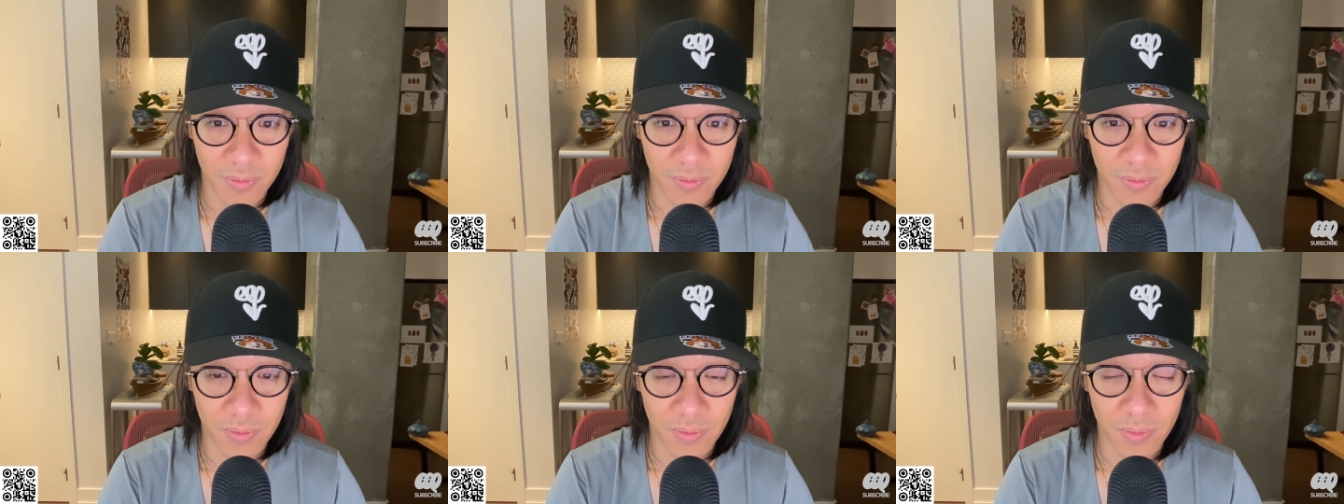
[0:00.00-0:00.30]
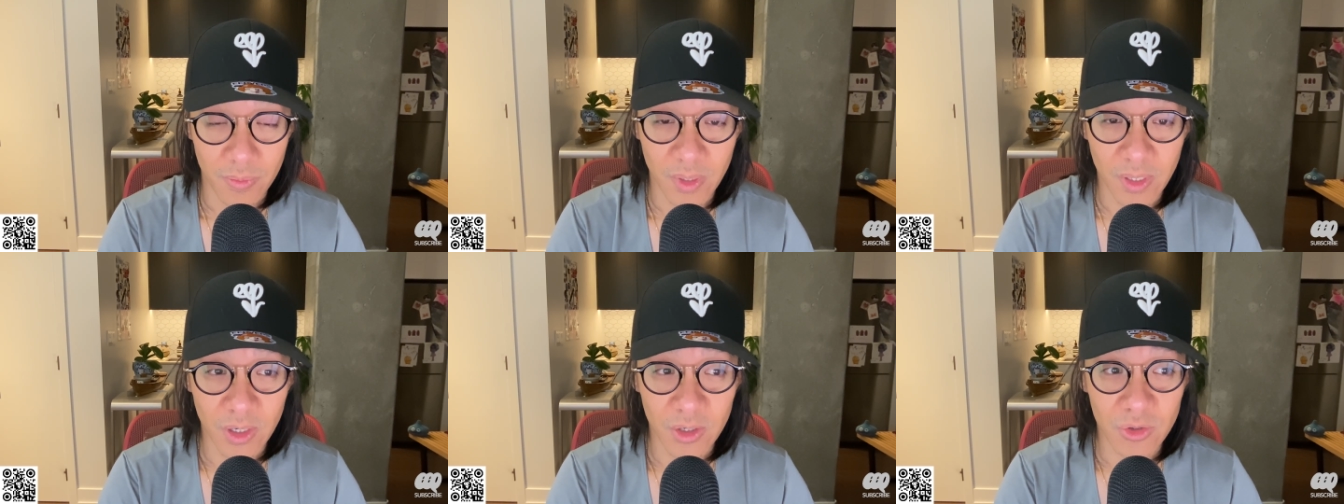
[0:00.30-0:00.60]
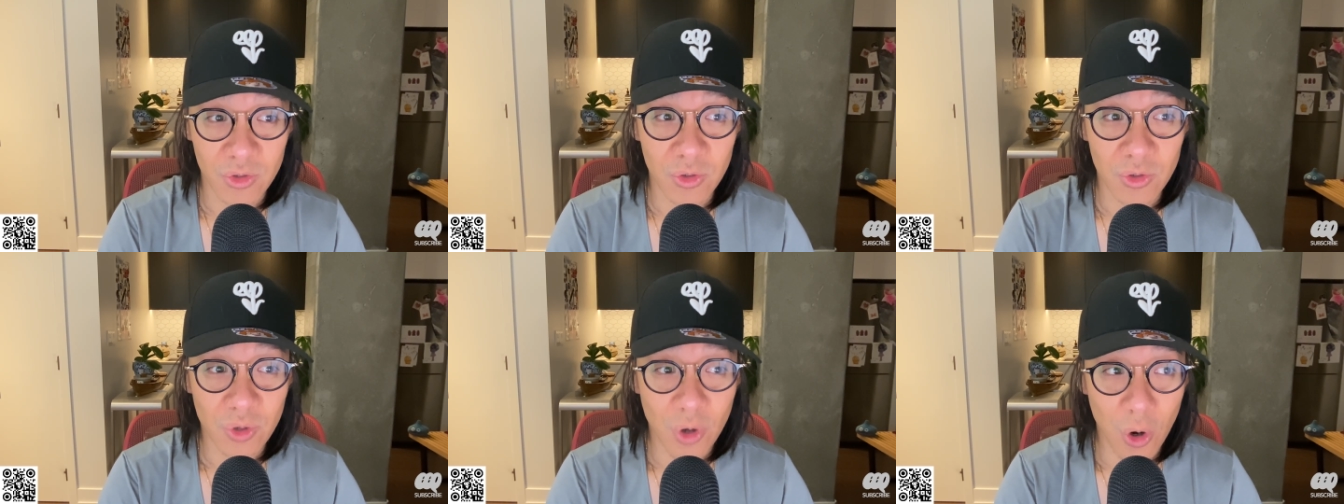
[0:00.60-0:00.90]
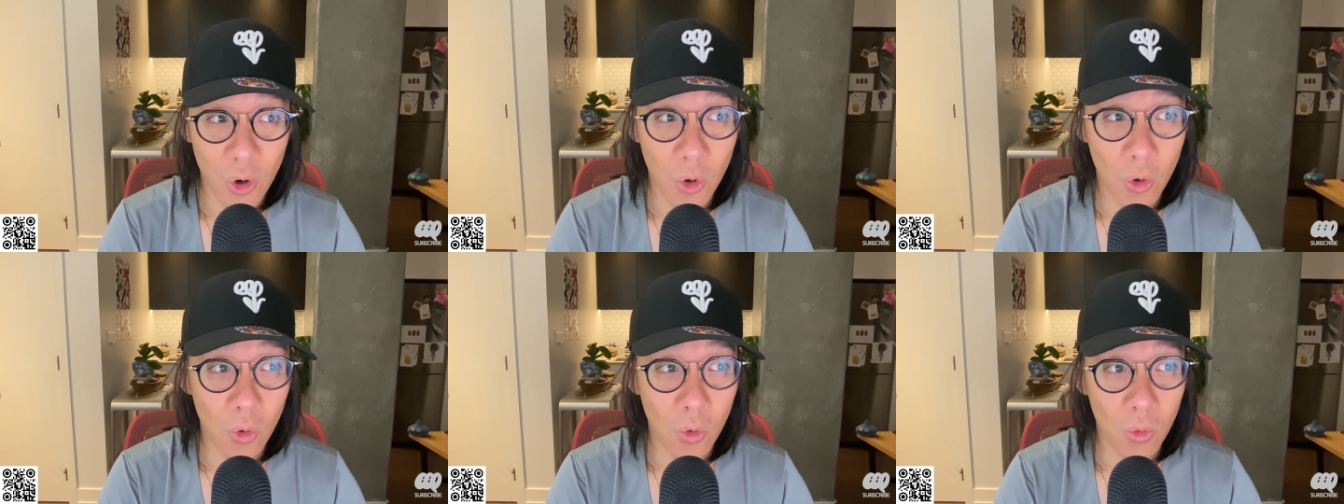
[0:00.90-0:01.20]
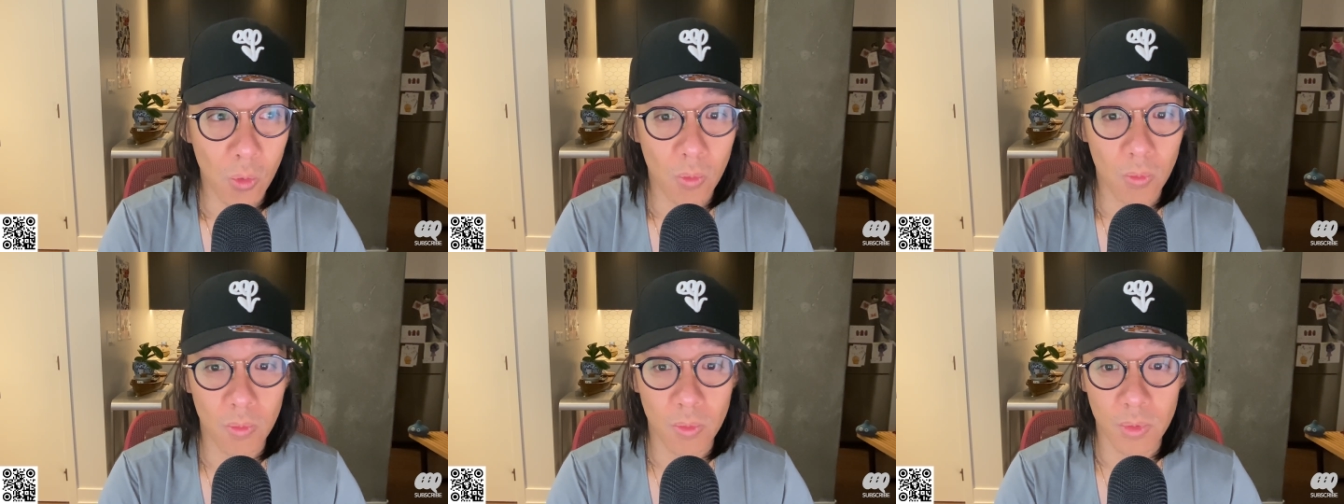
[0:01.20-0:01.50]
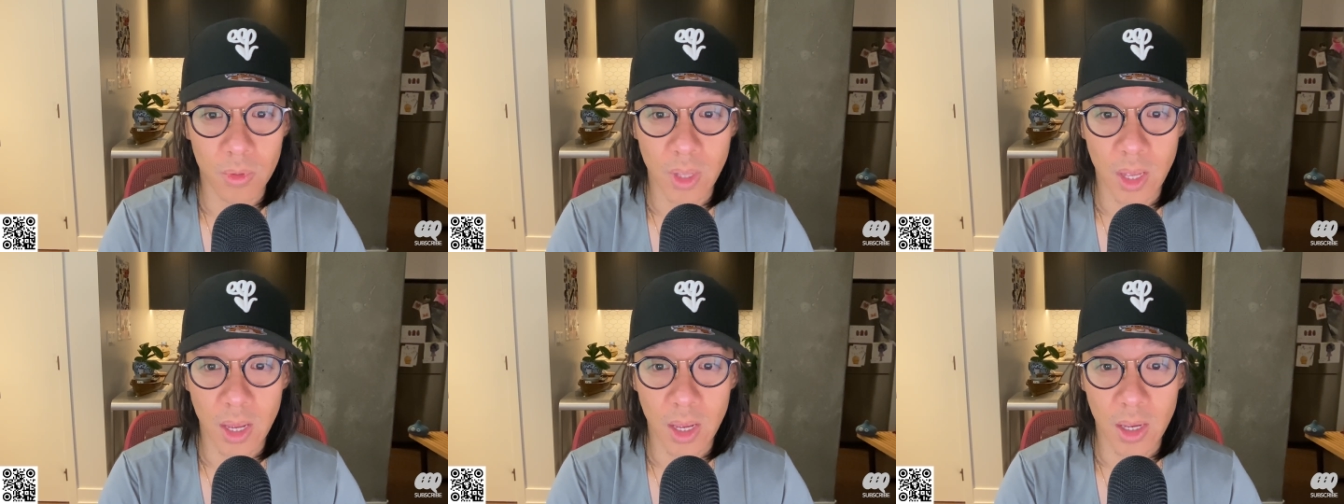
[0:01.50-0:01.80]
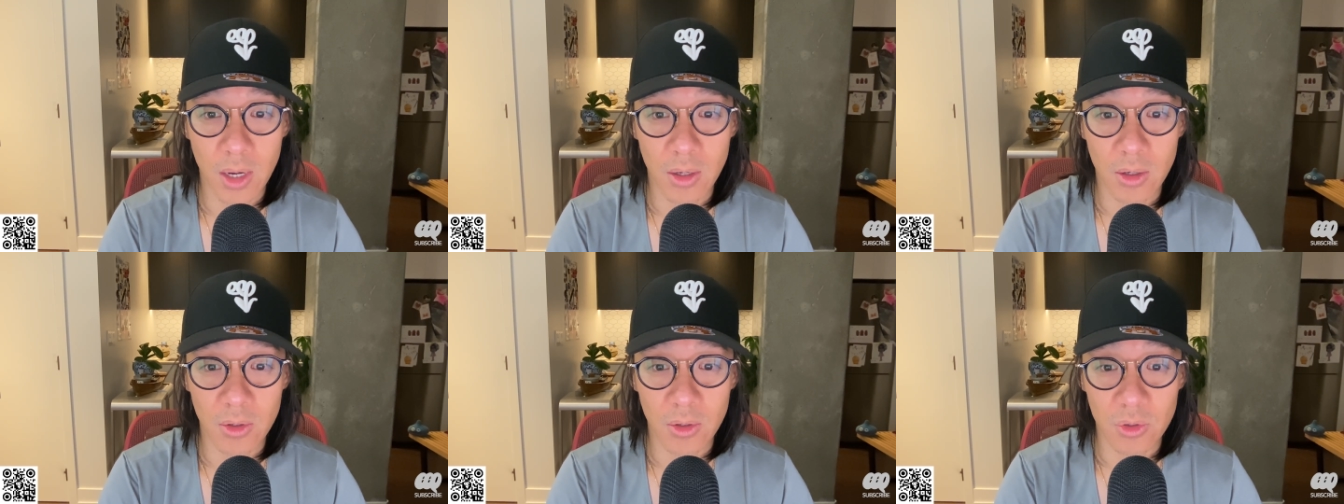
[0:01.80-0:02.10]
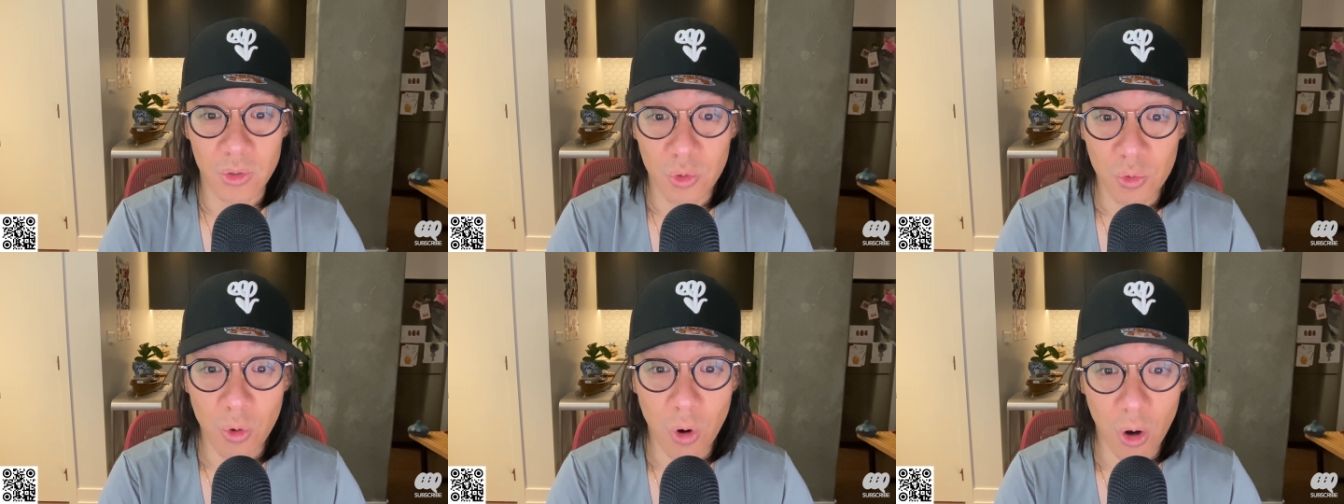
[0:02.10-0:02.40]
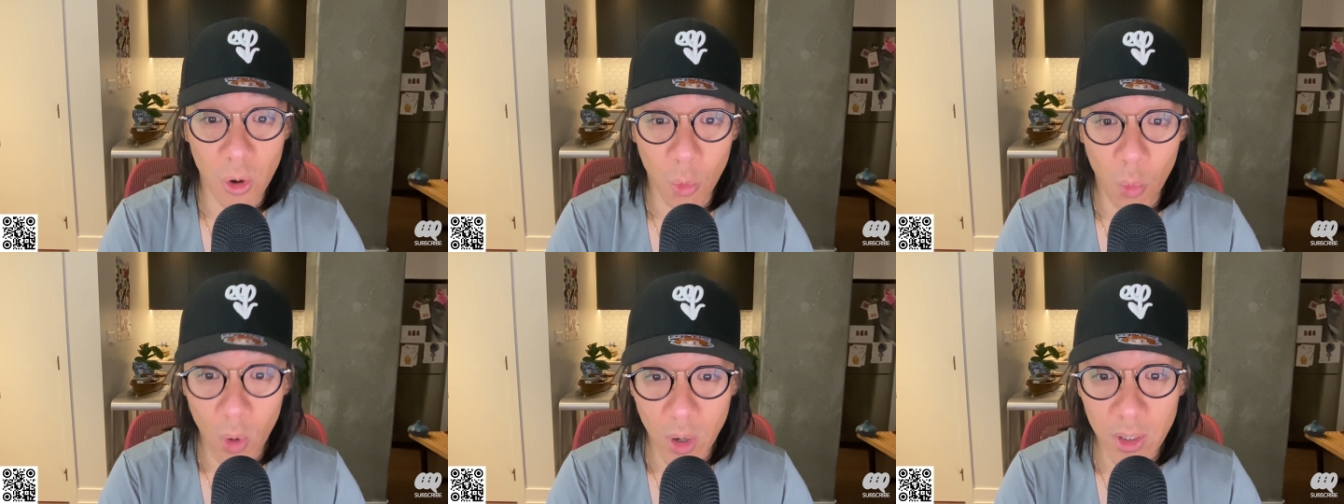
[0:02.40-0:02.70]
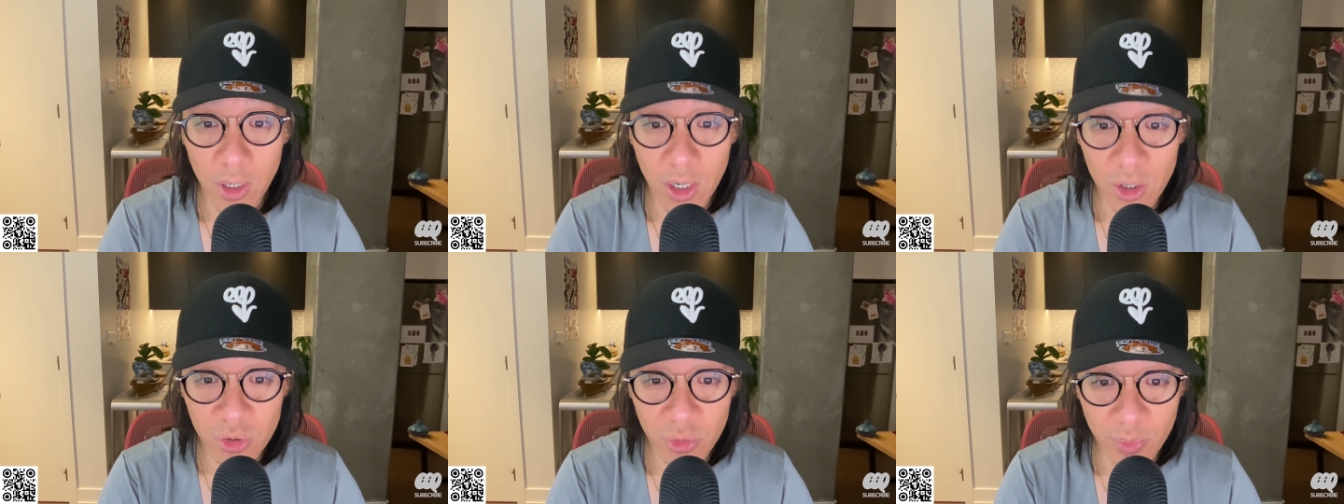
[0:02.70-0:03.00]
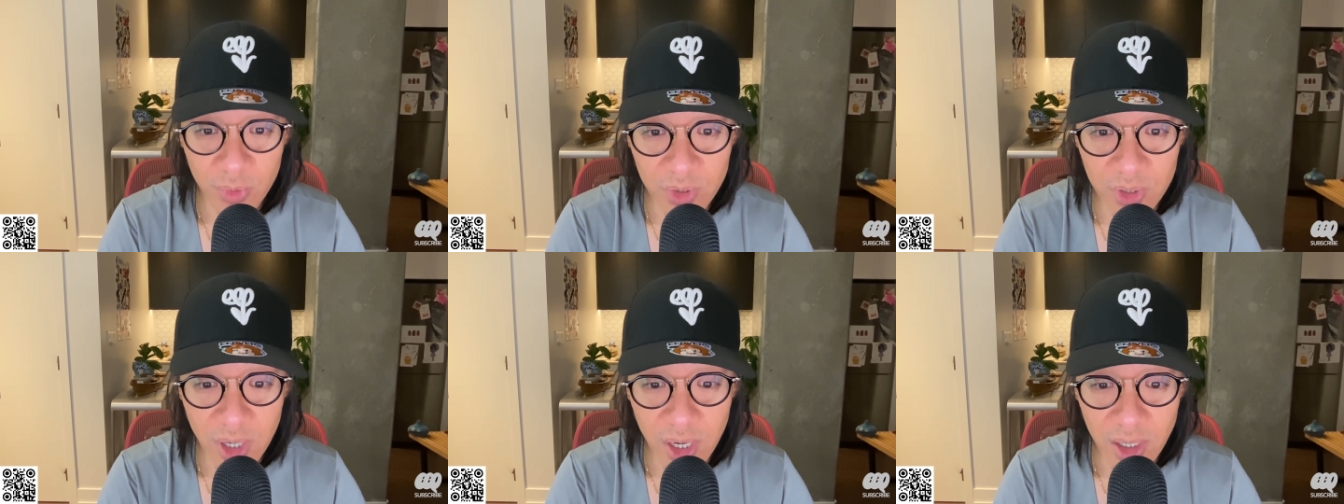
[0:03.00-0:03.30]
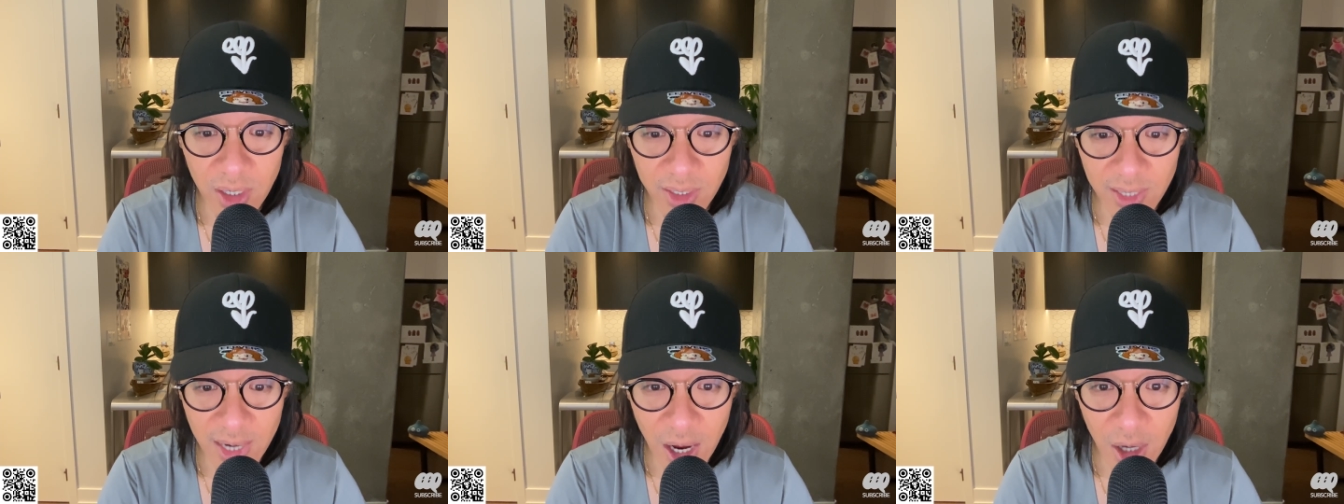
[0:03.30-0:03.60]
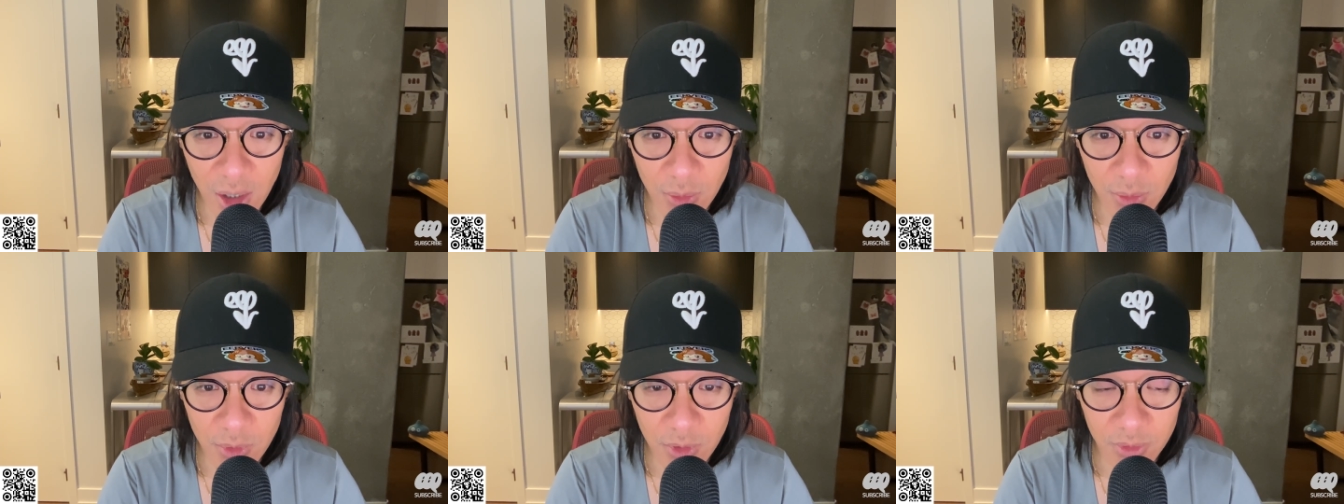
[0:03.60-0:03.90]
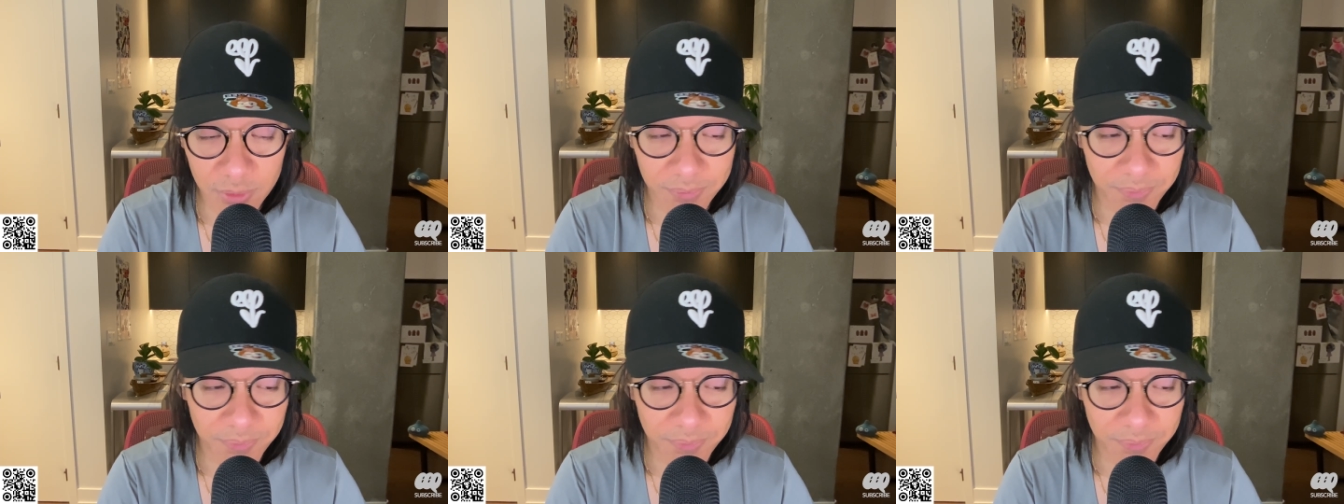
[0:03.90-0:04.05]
because you know that you are 100% accountable.